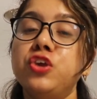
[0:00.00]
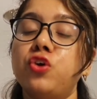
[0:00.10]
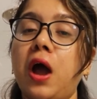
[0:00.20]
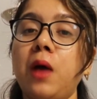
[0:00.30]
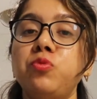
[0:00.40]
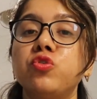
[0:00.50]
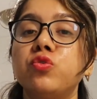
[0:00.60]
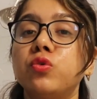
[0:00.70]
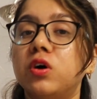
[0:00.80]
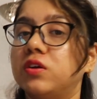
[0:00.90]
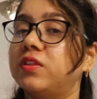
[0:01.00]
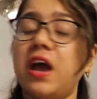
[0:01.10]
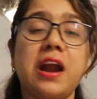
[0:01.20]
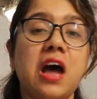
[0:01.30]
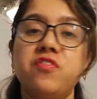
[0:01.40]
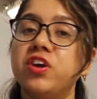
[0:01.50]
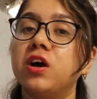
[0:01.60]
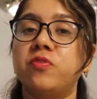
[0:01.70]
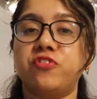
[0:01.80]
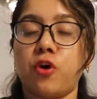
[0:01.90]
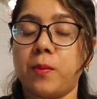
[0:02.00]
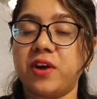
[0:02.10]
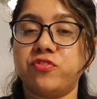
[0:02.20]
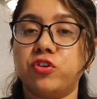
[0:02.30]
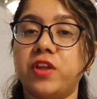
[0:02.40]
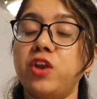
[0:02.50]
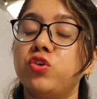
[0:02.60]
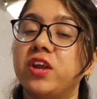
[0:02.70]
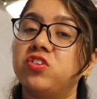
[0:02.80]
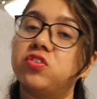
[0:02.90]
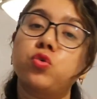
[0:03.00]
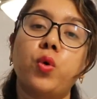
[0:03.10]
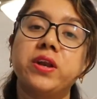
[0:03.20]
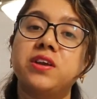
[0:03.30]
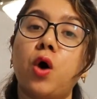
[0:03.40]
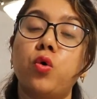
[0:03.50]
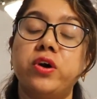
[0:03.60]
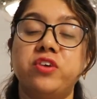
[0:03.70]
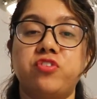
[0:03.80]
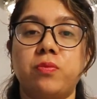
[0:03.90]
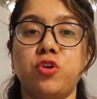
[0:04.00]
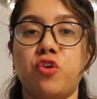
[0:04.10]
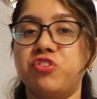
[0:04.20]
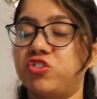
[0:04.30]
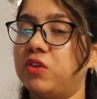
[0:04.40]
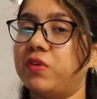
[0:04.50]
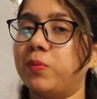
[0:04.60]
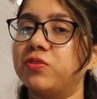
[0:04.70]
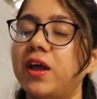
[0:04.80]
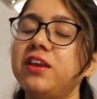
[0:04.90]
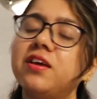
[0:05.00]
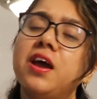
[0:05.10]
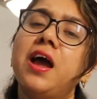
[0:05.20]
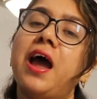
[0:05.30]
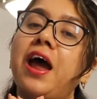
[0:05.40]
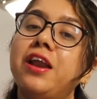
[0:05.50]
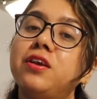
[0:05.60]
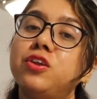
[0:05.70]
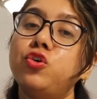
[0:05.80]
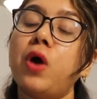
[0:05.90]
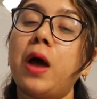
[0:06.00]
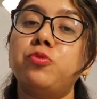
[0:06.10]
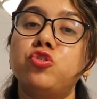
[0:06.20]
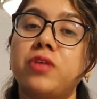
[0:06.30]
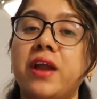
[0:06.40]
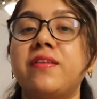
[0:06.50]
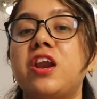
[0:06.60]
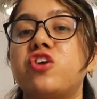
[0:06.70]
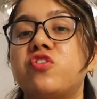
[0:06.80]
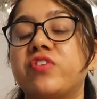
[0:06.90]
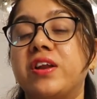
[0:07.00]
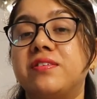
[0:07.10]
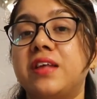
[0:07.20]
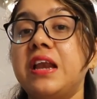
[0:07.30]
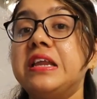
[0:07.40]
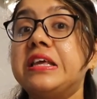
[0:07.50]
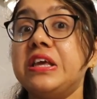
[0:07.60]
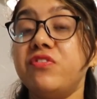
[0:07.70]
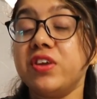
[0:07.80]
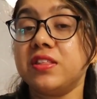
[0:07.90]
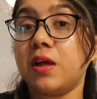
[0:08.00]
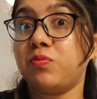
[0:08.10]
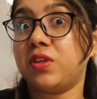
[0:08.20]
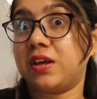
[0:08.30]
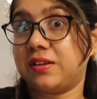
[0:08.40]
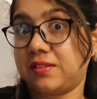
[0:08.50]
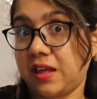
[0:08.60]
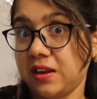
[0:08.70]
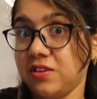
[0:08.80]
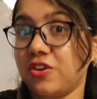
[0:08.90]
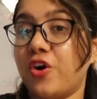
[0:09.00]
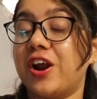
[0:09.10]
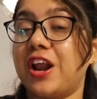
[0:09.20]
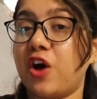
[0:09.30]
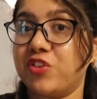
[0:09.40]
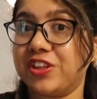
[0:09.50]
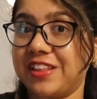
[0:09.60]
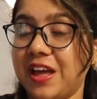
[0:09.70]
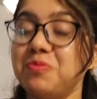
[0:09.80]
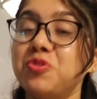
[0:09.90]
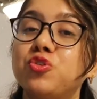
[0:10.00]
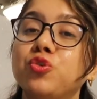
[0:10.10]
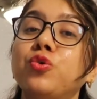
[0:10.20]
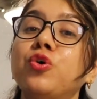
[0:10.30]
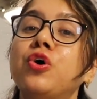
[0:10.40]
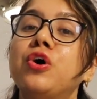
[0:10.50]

You have to, they are having a format for that. You can just go and download it from the official website. And you have to sign the letter of consent, giving them the consent or allowing them to